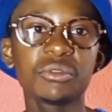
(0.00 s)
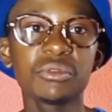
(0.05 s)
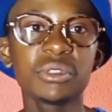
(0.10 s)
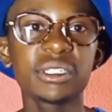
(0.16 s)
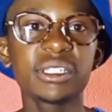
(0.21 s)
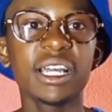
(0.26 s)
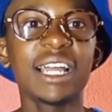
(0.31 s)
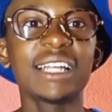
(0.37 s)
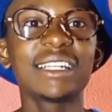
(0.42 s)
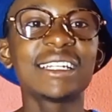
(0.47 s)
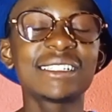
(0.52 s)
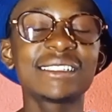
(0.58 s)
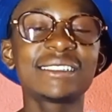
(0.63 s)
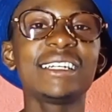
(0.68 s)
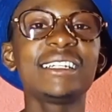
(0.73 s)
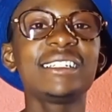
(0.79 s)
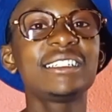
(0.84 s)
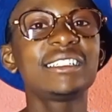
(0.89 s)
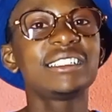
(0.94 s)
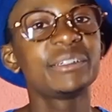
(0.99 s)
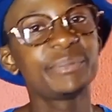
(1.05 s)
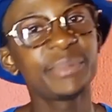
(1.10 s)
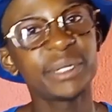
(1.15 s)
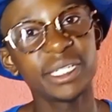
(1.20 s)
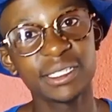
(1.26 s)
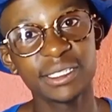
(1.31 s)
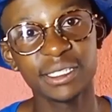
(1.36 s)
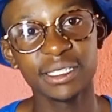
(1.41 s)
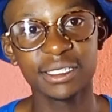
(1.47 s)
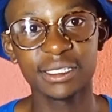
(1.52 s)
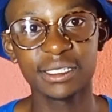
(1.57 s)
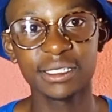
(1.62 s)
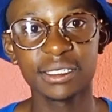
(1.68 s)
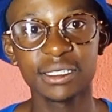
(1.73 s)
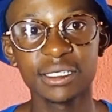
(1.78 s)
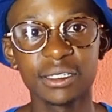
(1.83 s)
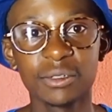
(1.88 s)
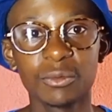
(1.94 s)
with understanding the
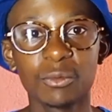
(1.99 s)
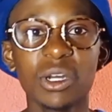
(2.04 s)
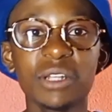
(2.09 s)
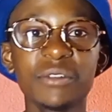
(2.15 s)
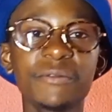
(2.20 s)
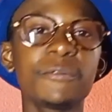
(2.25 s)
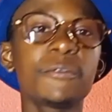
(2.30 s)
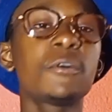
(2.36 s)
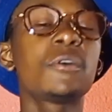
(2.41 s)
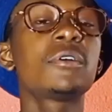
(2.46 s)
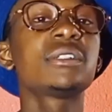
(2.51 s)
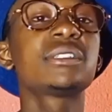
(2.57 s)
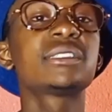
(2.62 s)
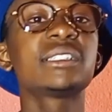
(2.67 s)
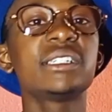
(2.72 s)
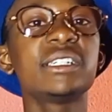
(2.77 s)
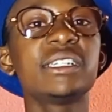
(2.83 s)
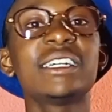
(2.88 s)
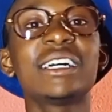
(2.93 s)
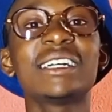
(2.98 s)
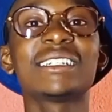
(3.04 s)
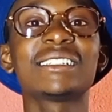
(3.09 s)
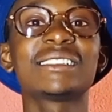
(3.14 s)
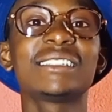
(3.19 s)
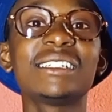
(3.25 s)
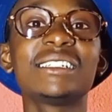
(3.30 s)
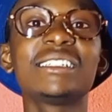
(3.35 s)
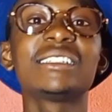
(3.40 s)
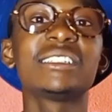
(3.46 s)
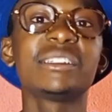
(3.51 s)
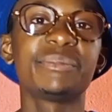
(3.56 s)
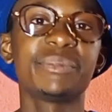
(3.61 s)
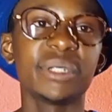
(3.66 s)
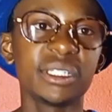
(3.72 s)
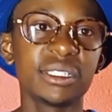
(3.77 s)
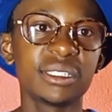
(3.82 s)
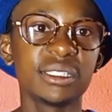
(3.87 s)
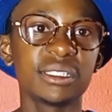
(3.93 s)
basics. What falls in understanding the
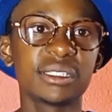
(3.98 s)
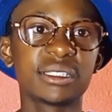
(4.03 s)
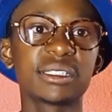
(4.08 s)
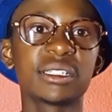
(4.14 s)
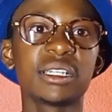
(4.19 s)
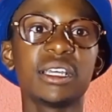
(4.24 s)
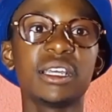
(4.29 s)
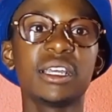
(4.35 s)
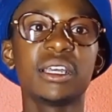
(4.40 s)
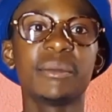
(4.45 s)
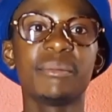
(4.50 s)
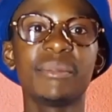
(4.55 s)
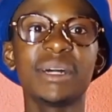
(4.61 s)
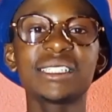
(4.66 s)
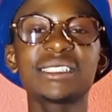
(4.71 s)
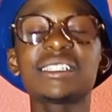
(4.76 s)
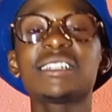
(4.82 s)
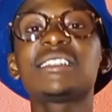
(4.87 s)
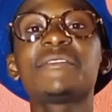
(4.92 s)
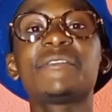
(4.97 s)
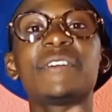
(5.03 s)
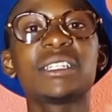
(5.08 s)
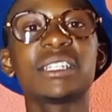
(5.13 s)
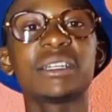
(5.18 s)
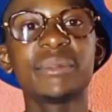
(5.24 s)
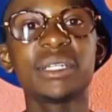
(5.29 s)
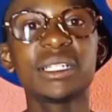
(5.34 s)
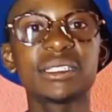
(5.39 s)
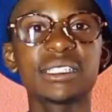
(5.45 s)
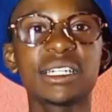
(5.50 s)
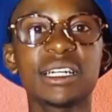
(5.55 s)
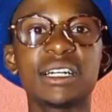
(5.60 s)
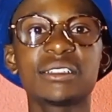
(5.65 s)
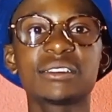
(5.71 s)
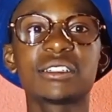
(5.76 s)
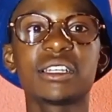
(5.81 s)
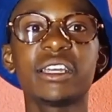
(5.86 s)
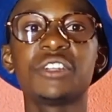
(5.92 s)
basics? Master the
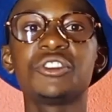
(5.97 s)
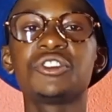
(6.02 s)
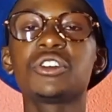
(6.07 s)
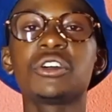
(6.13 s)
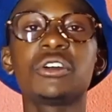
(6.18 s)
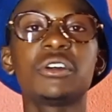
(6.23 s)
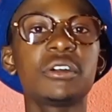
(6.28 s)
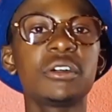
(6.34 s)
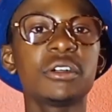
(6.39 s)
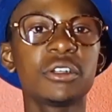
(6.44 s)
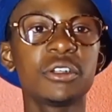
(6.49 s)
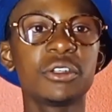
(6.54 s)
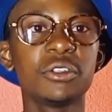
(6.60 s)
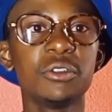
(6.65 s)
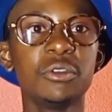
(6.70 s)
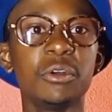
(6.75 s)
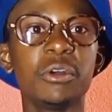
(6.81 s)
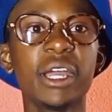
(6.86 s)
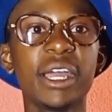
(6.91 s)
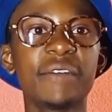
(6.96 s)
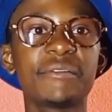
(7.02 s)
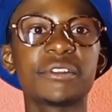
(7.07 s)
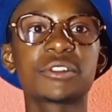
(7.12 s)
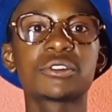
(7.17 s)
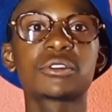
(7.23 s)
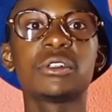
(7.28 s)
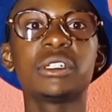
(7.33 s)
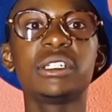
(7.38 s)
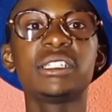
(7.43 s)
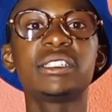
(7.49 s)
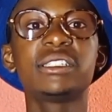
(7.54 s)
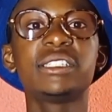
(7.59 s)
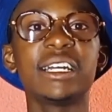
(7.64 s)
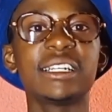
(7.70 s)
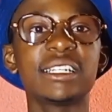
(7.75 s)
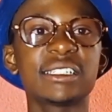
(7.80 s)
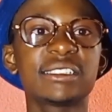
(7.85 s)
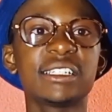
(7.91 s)
fundamentals. Ensure you have a solid
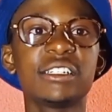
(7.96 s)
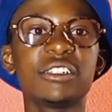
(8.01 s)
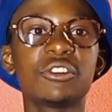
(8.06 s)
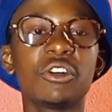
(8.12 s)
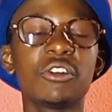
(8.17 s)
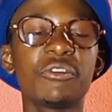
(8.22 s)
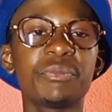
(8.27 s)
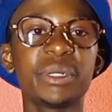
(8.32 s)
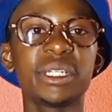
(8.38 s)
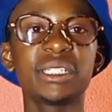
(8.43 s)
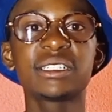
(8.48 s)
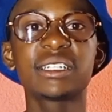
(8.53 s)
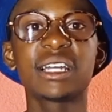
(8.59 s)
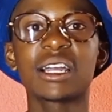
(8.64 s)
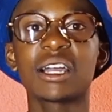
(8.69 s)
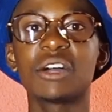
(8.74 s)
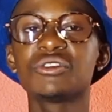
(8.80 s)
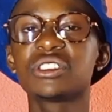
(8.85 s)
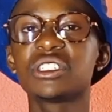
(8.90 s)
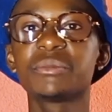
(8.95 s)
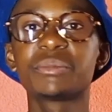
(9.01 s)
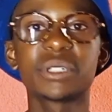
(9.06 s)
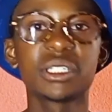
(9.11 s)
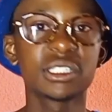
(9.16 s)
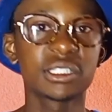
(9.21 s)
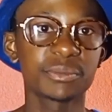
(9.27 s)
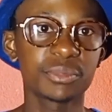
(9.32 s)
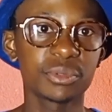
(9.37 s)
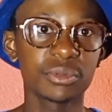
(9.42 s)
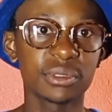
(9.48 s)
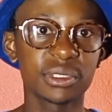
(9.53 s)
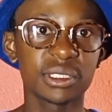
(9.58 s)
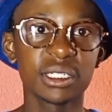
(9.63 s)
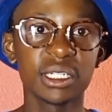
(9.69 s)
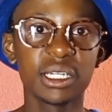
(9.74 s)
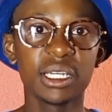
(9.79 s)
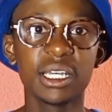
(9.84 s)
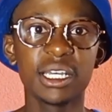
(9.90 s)
understanding of basic accounting
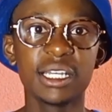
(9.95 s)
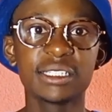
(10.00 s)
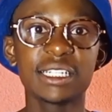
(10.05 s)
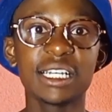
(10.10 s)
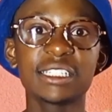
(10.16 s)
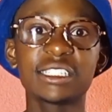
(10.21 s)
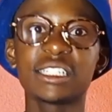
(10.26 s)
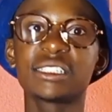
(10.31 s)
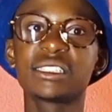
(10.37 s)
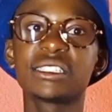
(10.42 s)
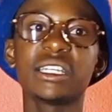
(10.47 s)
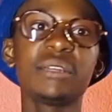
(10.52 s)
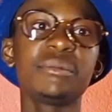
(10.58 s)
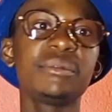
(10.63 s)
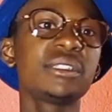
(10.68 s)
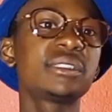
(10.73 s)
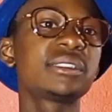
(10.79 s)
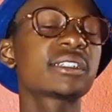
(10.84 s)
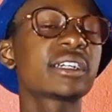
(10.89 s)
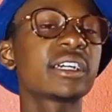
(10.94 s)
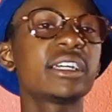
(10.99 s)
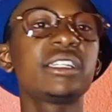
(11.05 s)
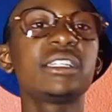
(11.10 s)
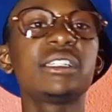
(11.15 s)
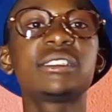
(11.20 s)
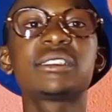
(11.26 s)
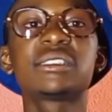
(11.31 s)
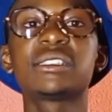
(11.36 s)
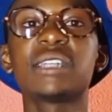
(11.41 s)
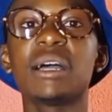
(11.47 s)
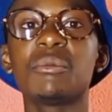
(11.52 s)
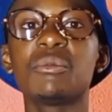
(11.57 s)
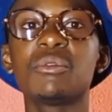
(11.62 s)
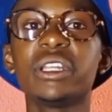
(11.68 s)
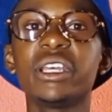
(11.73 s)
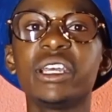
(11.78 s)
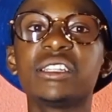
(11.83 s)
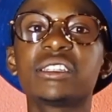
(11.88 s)
principles, such as debits, credits,
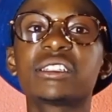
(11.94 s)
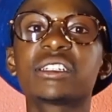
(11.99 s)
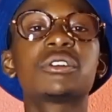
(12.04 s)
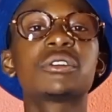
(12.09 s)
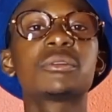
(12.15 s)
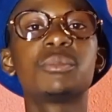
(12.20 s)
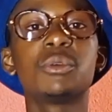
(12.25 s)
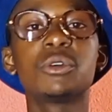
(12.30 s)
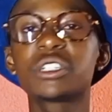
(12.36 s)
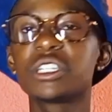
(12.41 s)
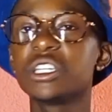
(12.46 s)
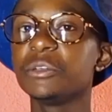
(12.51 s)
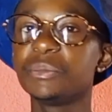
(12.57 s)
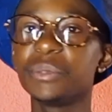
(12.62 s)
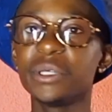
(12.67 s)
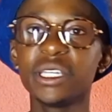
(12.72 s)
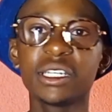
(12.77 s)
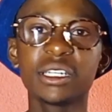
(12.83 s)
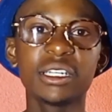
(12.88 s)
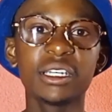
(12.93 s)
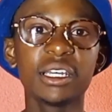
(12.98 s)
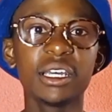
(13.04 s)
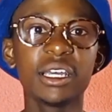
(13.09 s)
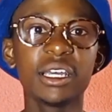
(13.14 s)
double entry, bookkeeping,